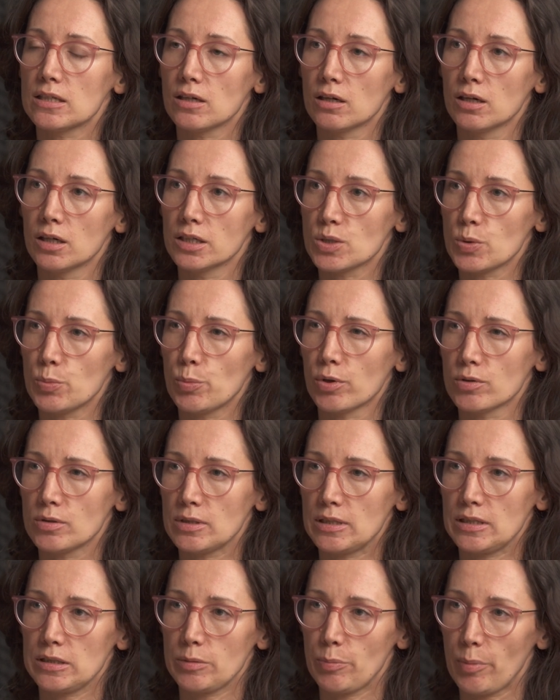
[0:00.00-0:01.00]
and I
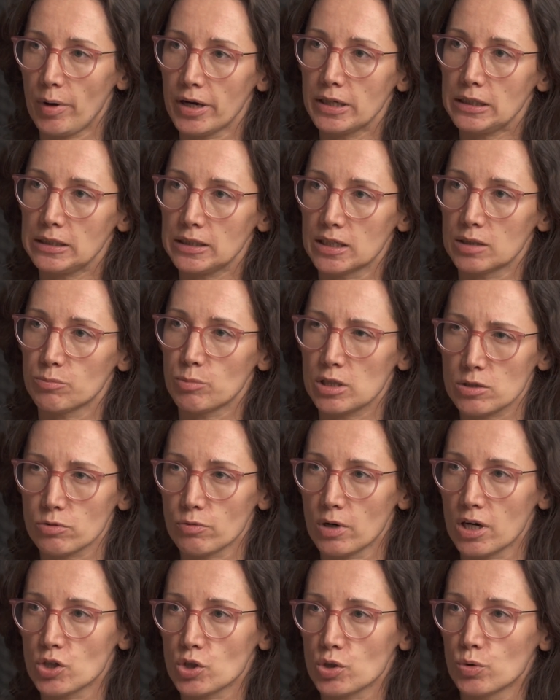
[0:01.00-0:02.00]
suppose that the Biden
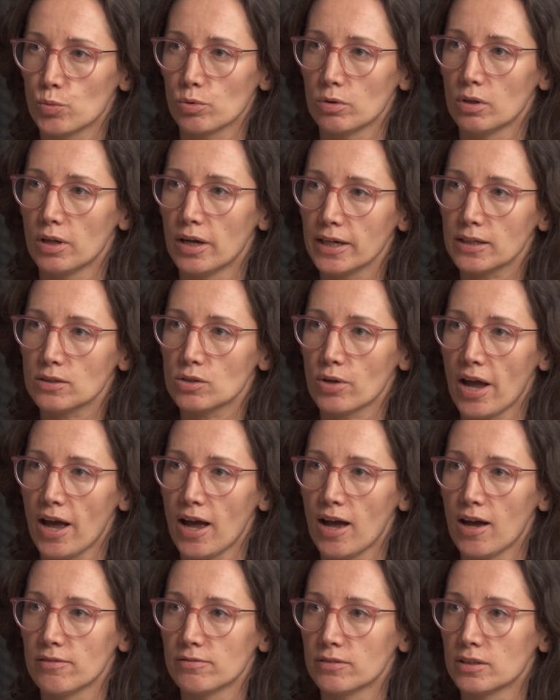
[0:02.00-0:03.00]
administration would like to
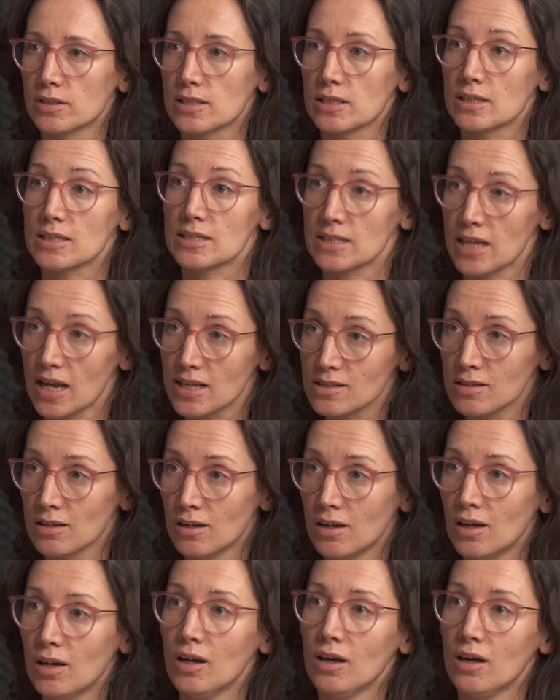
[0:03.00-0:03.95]
have a success